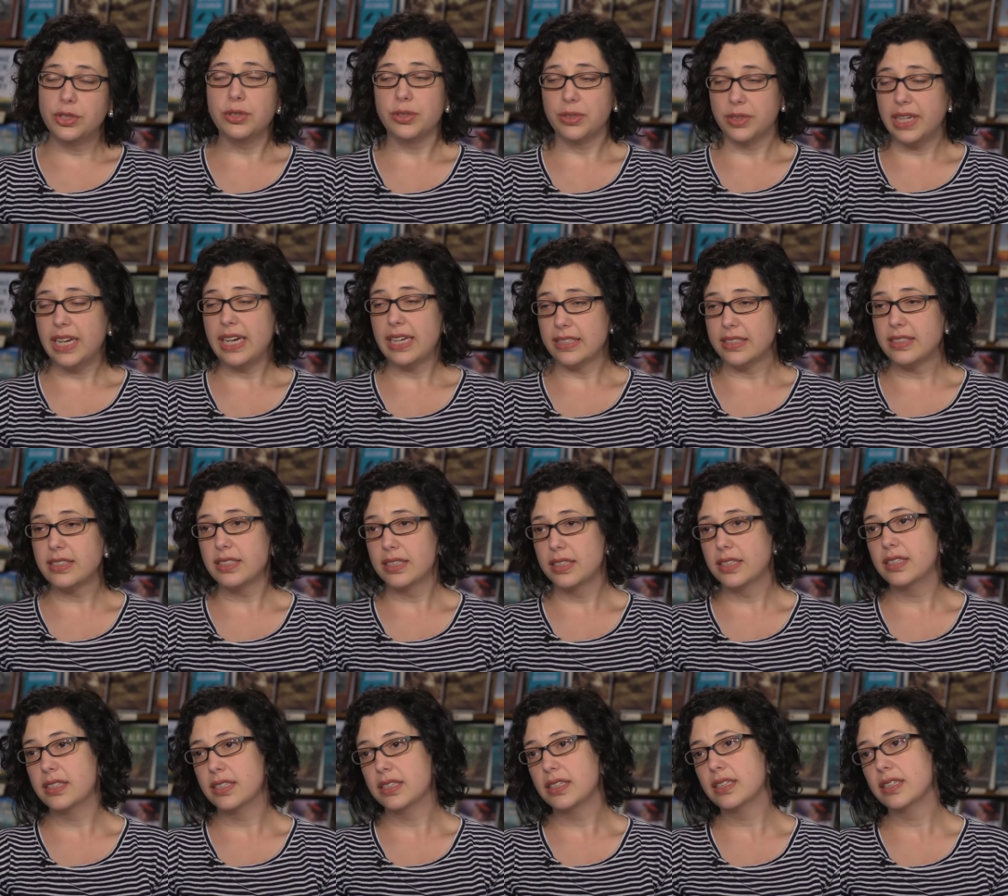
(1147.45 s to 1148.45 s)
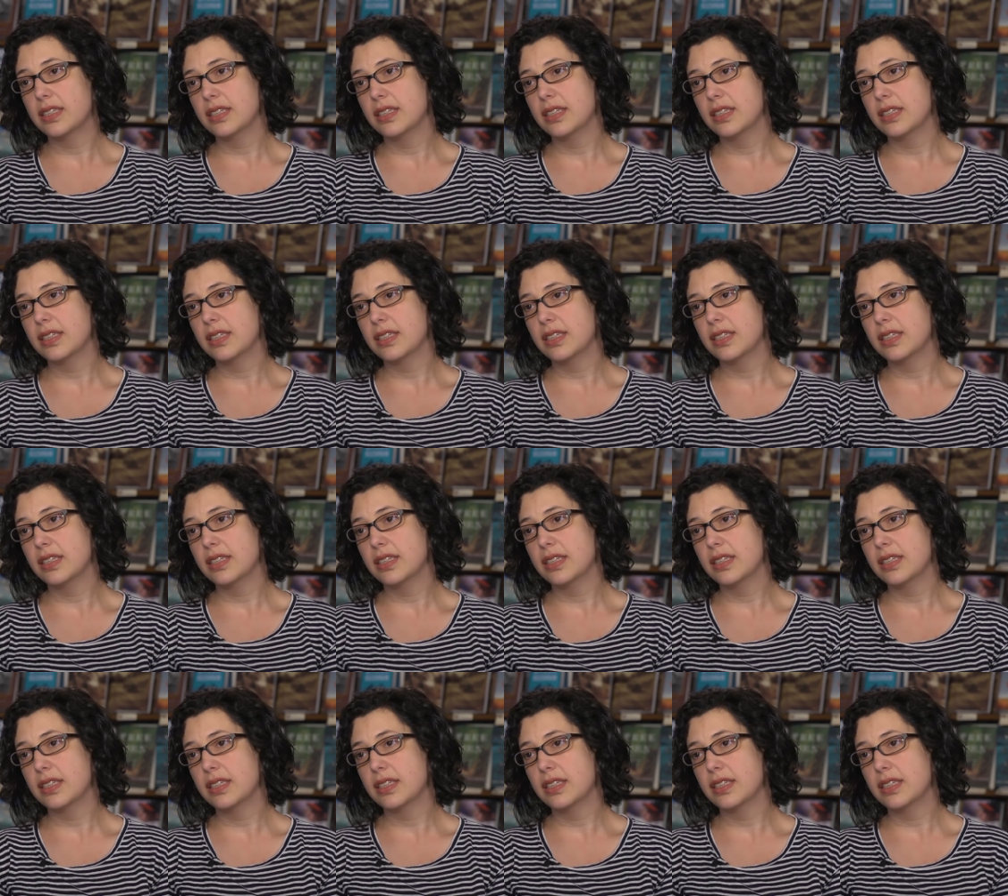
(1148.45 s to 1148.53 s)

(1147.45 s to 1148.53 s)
In the 20s.